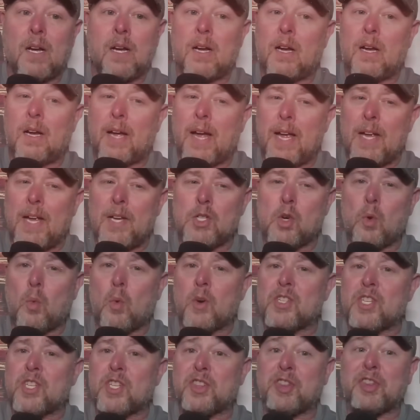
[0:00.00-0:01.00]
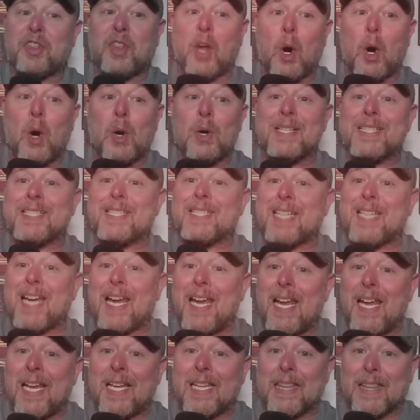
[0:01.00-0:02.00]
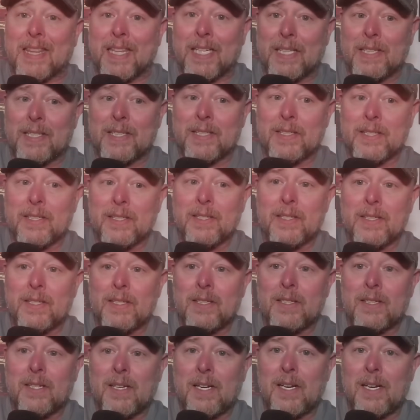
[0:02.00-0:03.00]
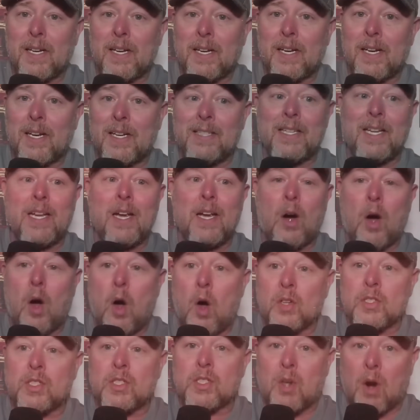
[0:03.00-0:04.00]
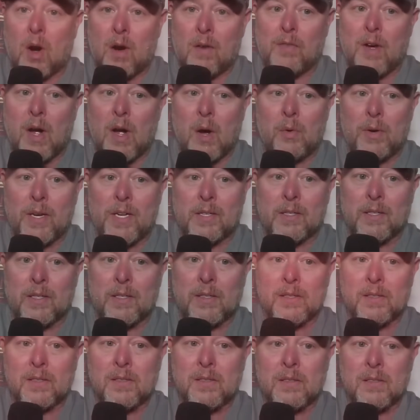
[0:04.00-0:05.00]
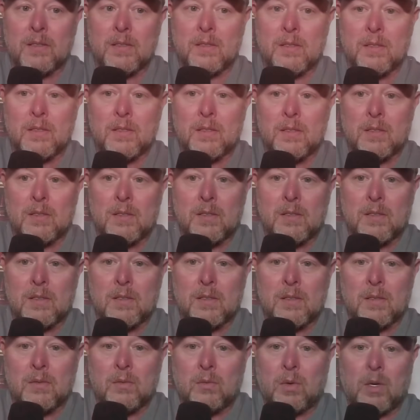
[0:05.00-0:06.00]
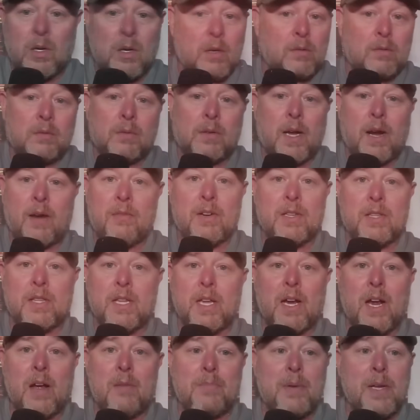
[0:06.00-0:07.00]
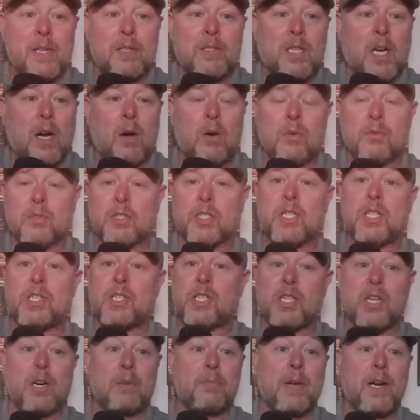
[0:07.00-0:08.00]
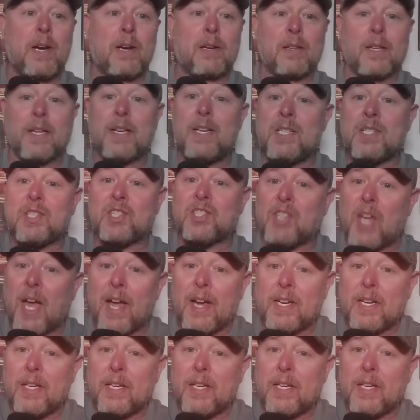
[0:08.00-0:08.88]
Angel was 13th in the All-Star voting. Well, everything I've been told, she should have been at least